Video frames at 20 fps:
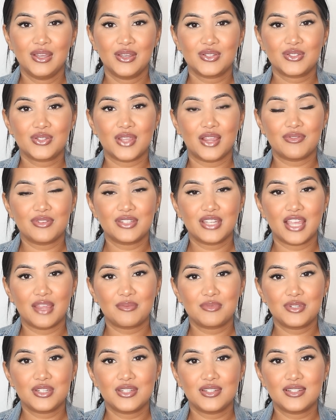So every
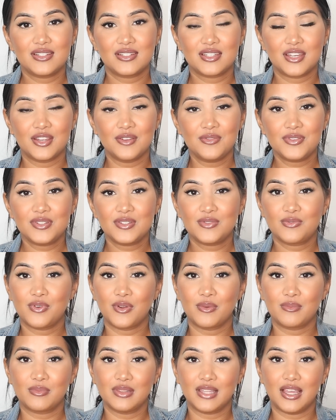time she shifts
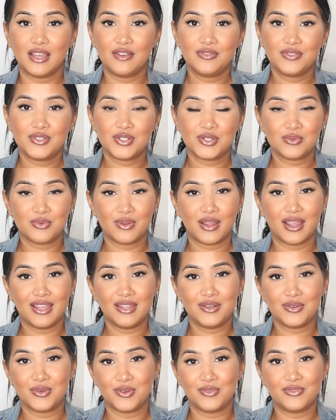from left to
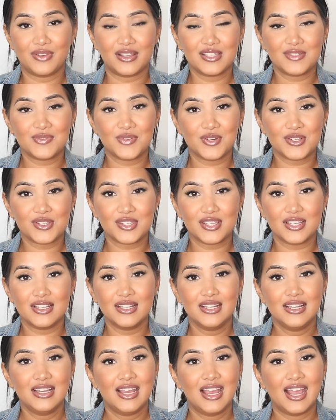right or vice
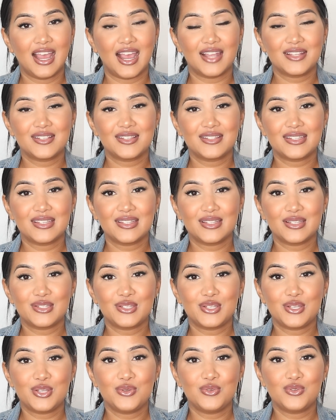versa, I just see
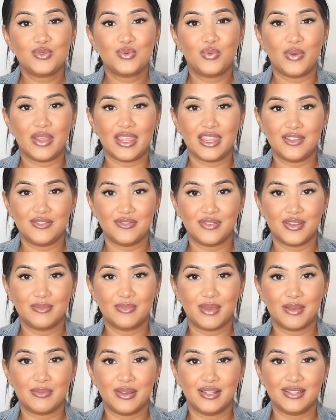this huge wave in
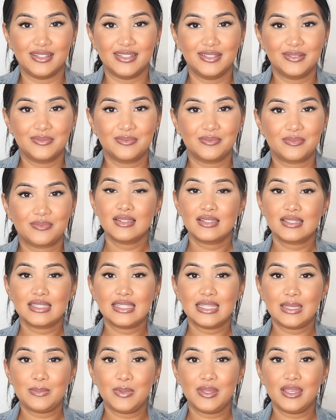my belly.
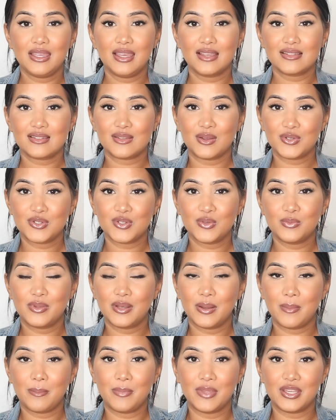Sleeping has also
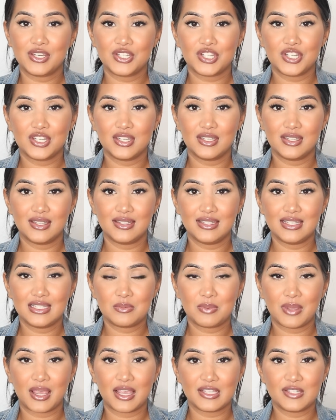been a mission in
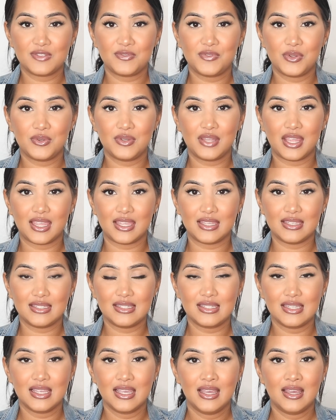these past few
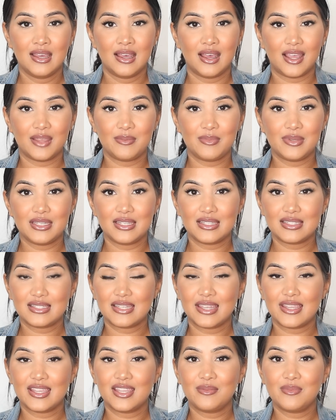days. I mean, it's
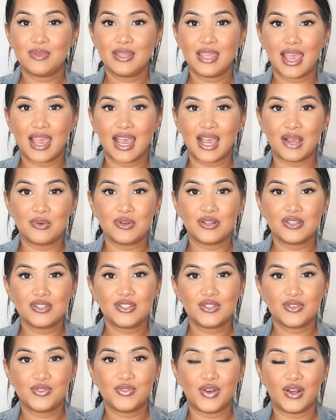taking me hours
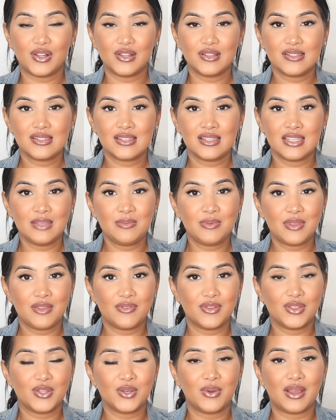to fall asleep
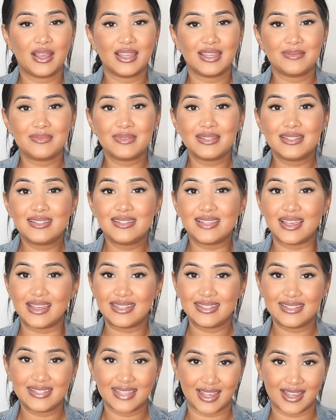even though I am
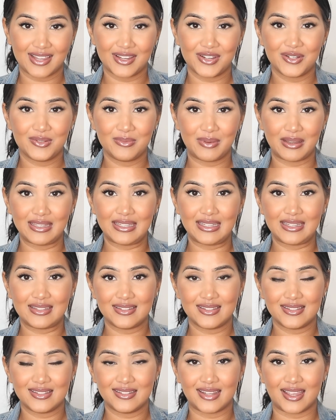dead tired by the
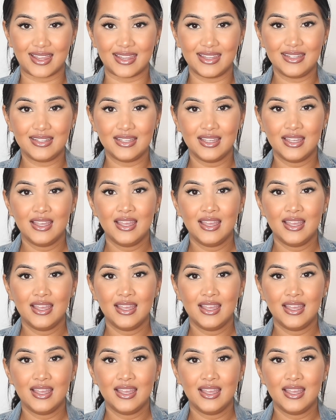end of the night.